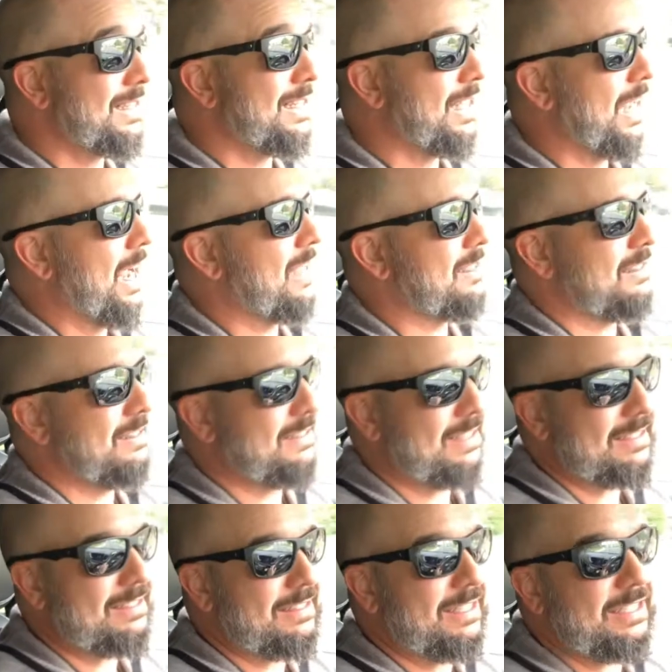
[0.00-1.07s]
thing has a
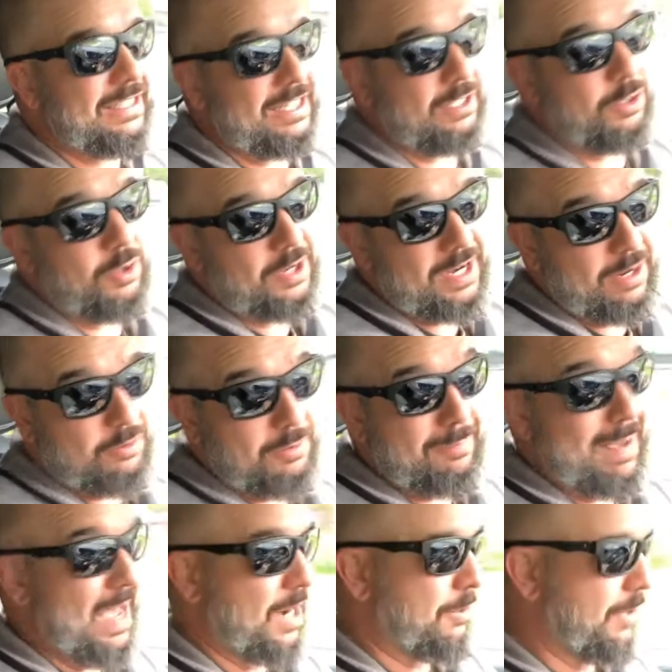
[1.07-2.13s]
16 kilowatt-hour
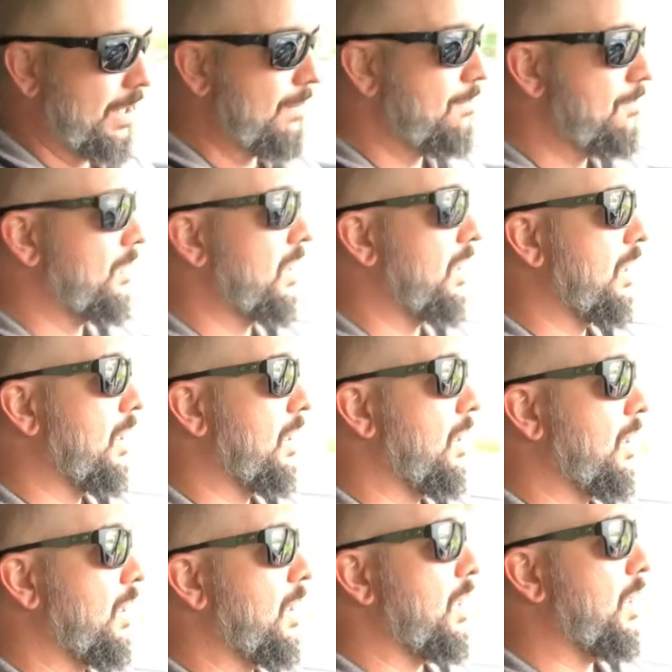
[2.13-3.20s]
battery,
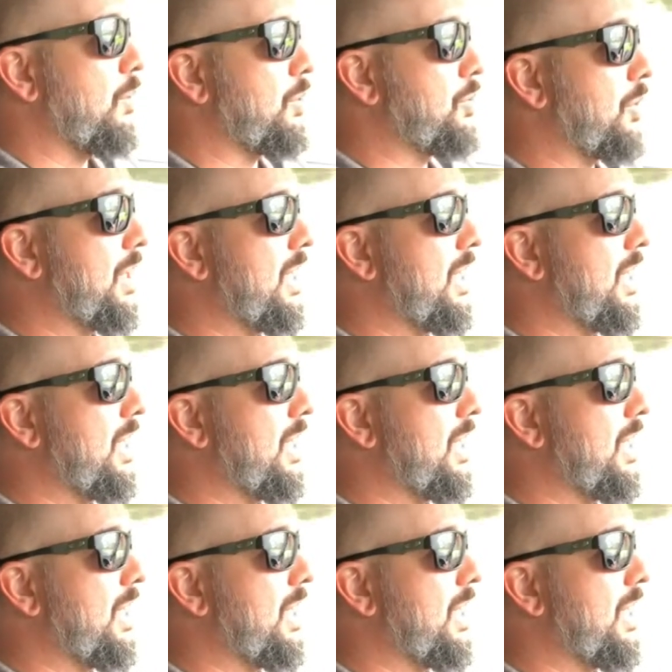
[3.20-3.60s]
which will